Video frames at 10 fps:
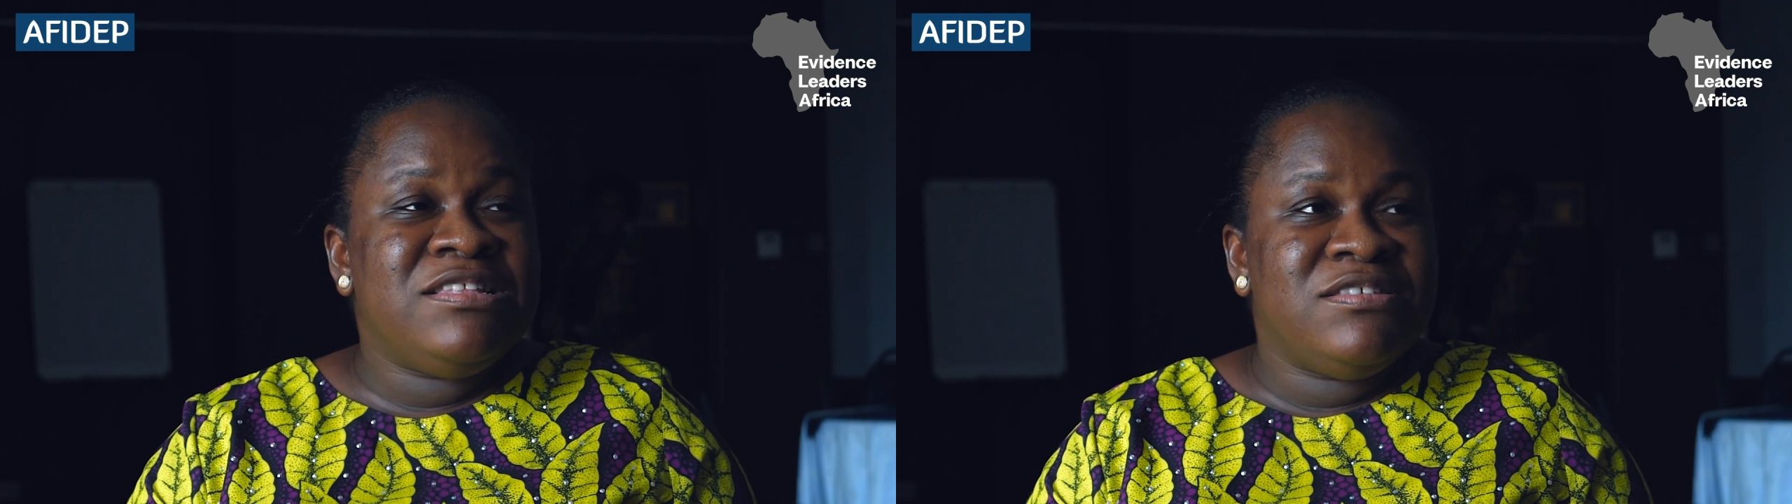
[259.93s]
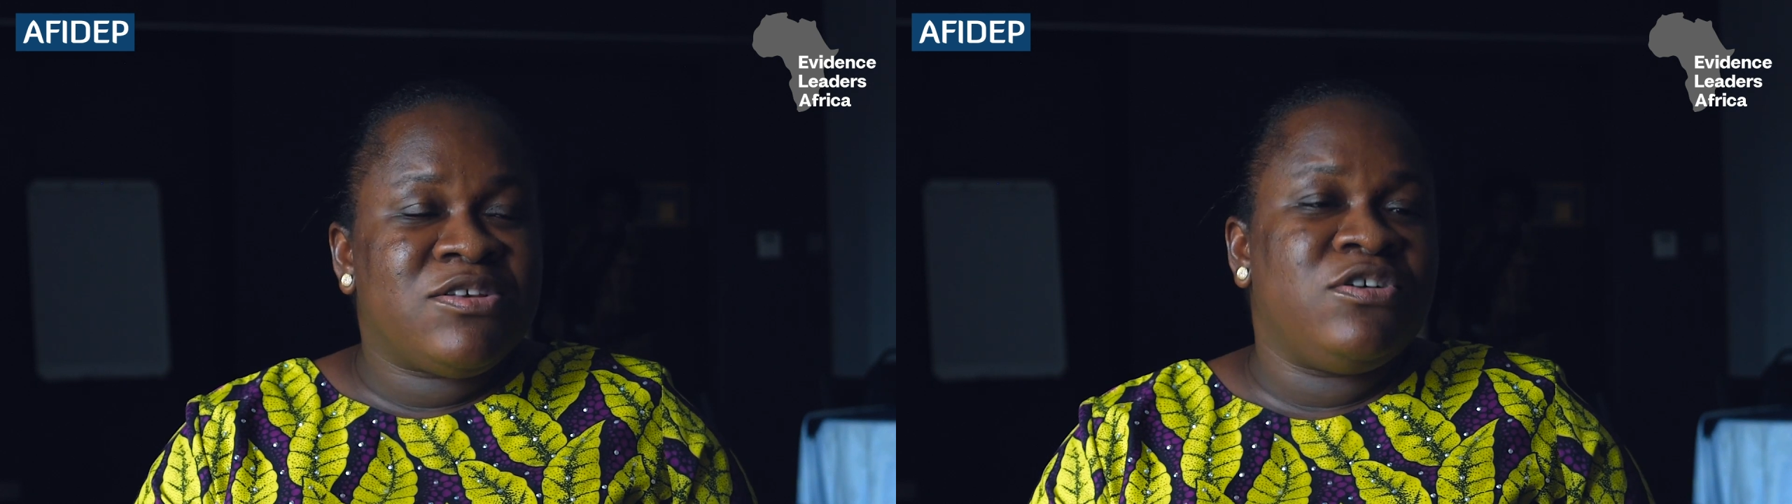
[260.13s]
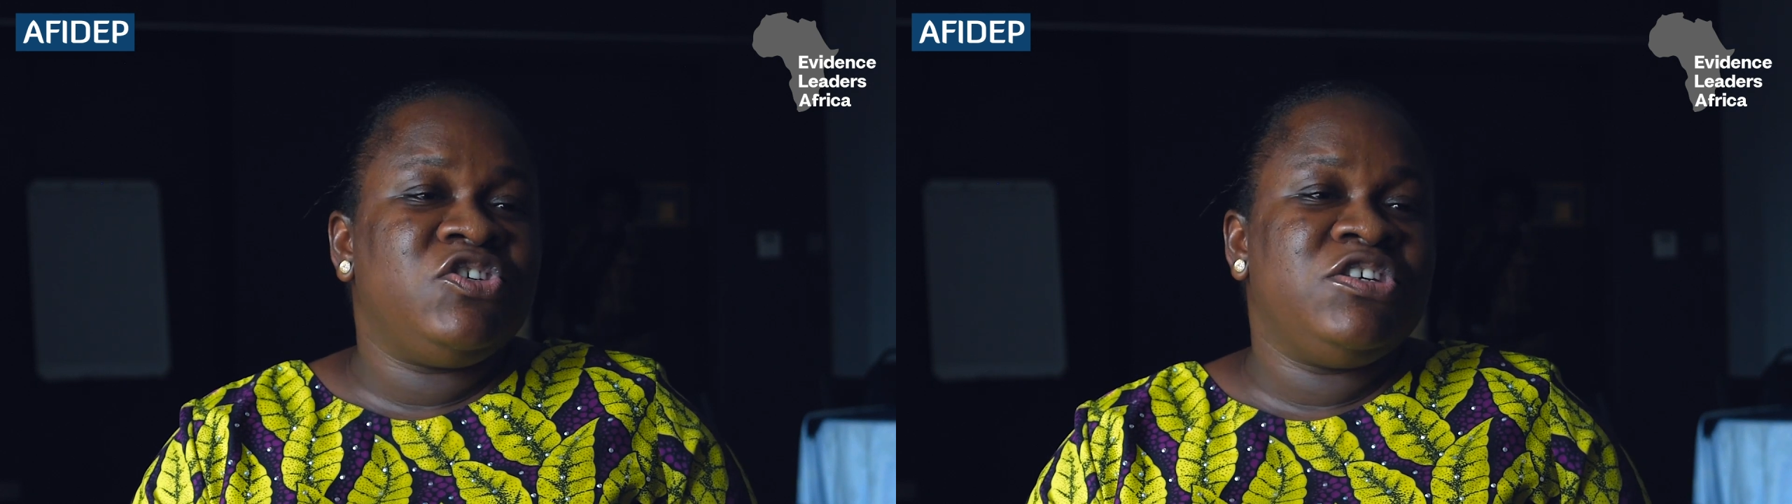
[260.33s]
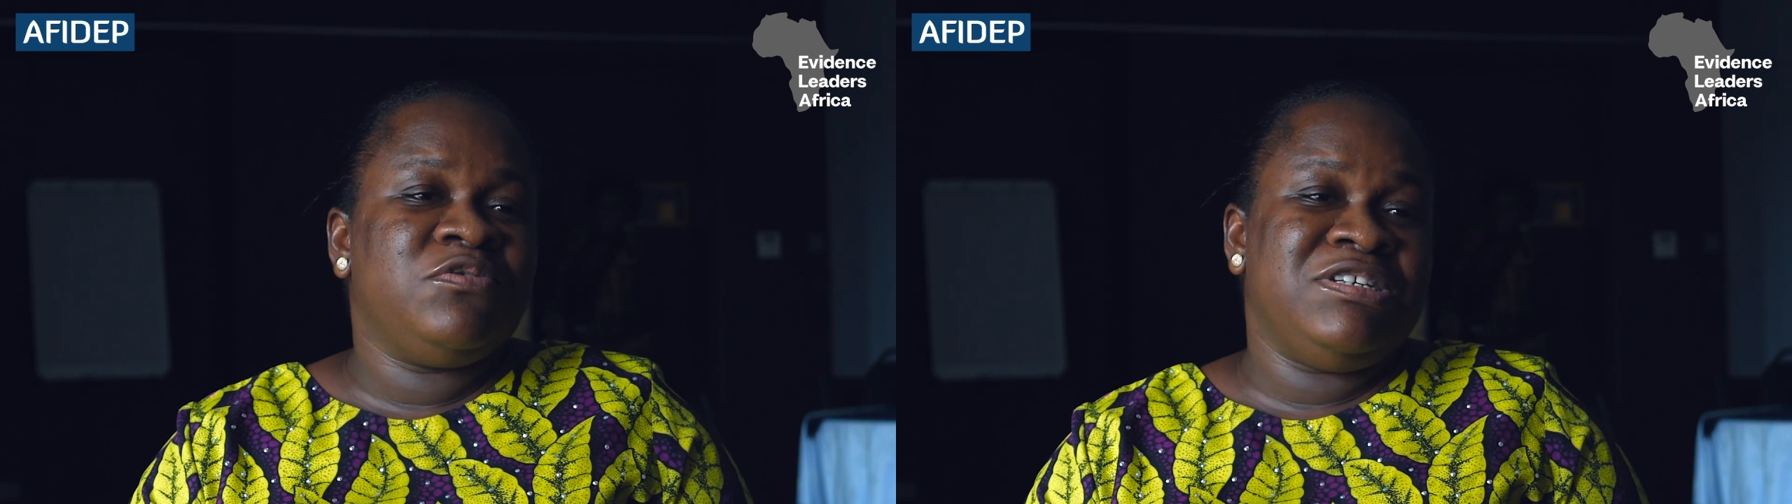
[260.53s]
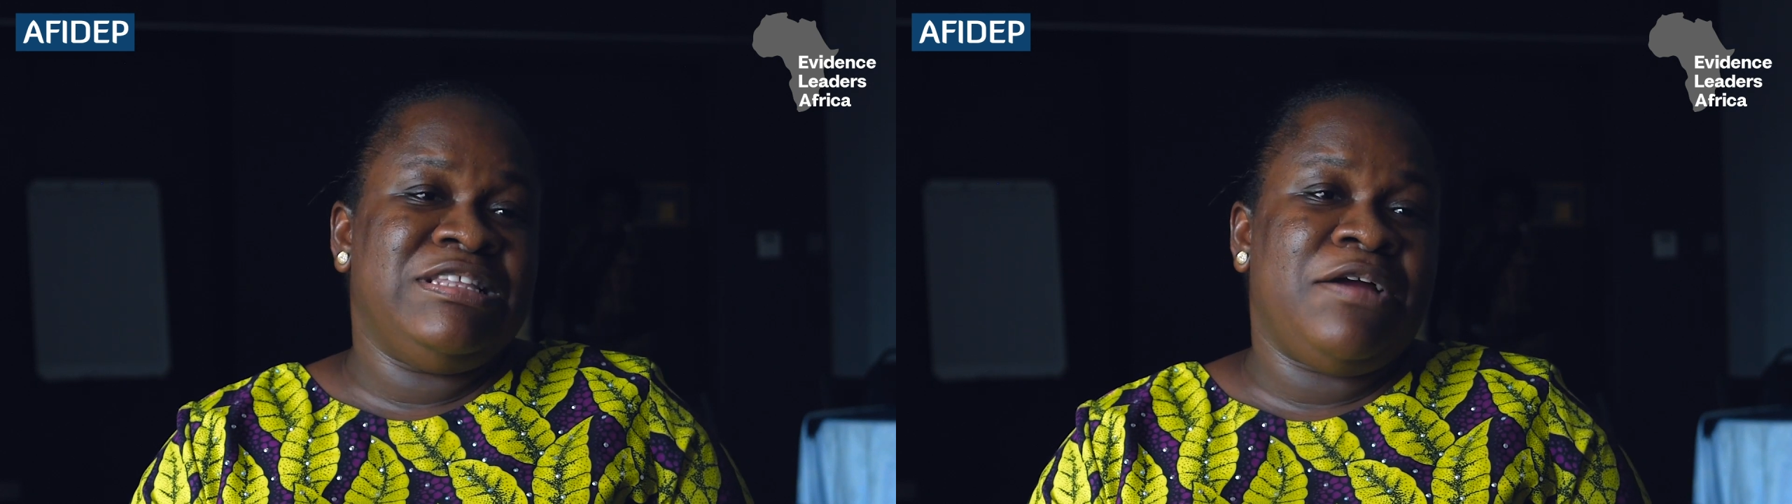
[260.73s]
discussions
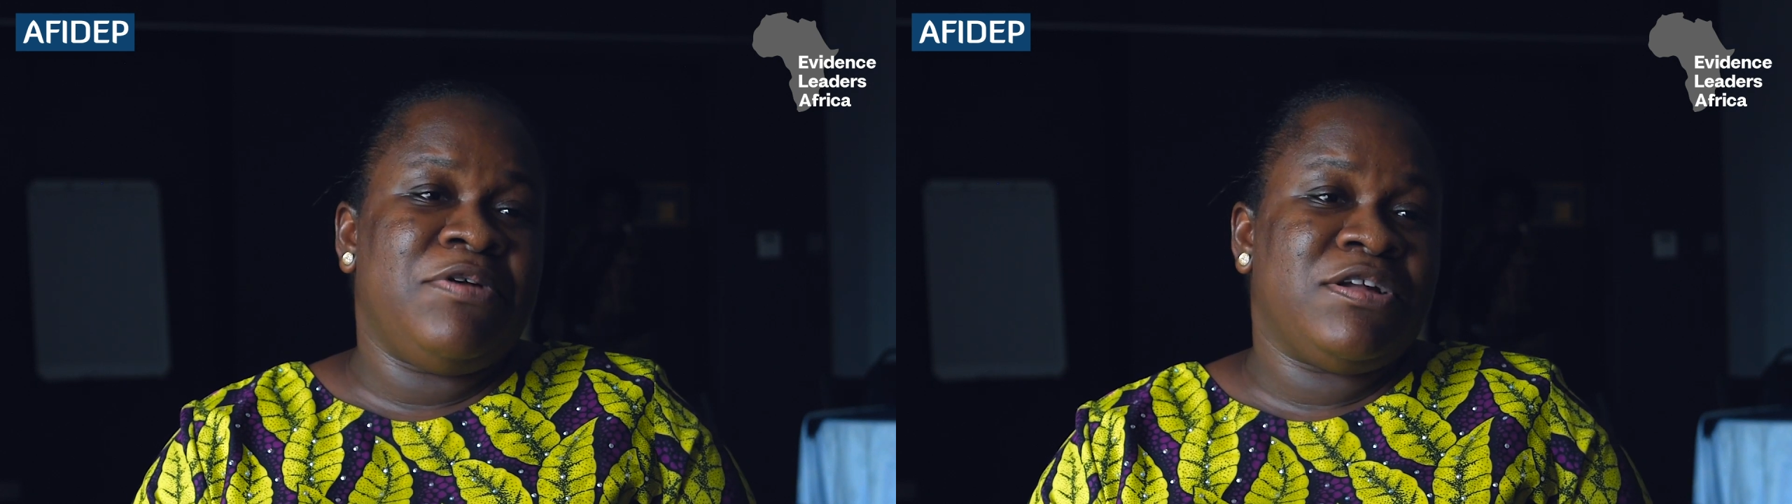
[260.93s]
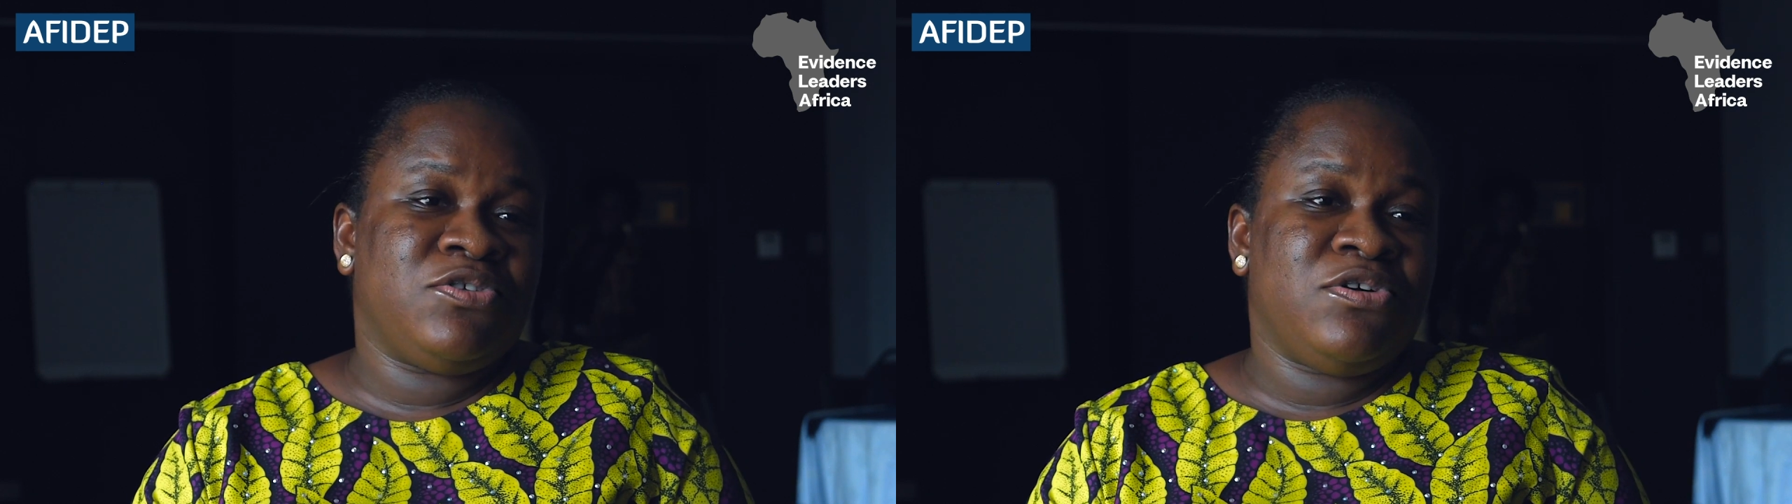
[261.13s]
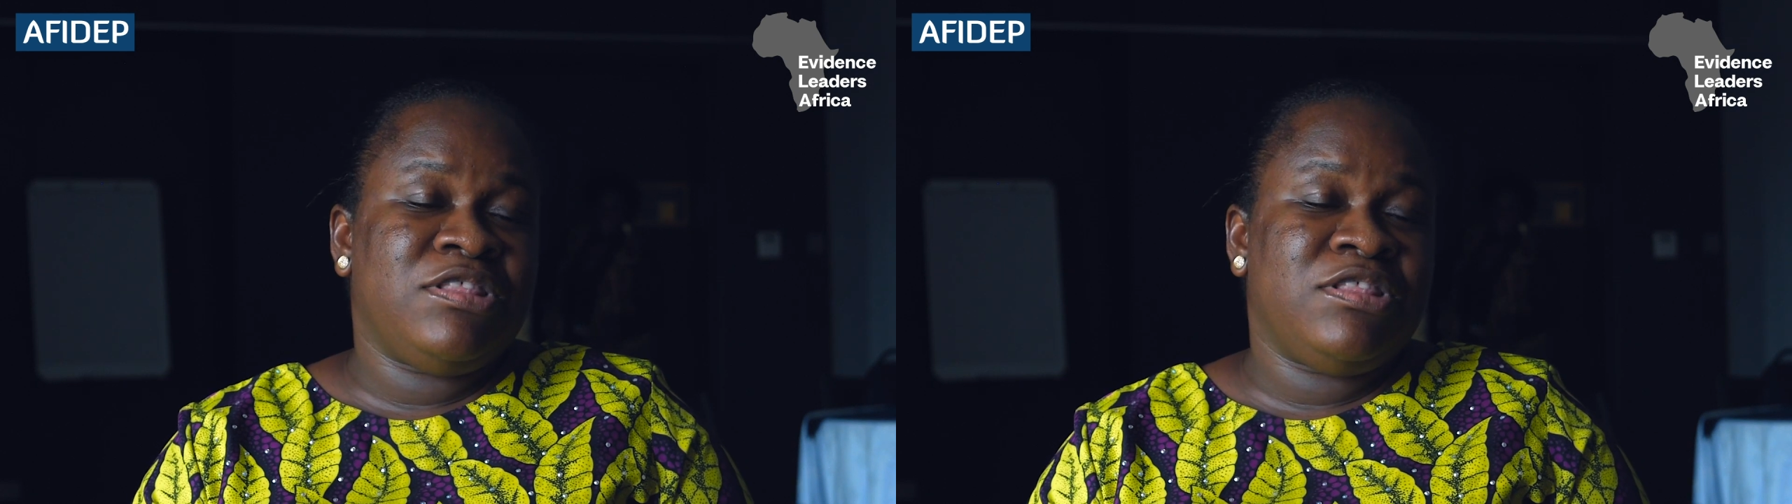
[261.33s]
with the director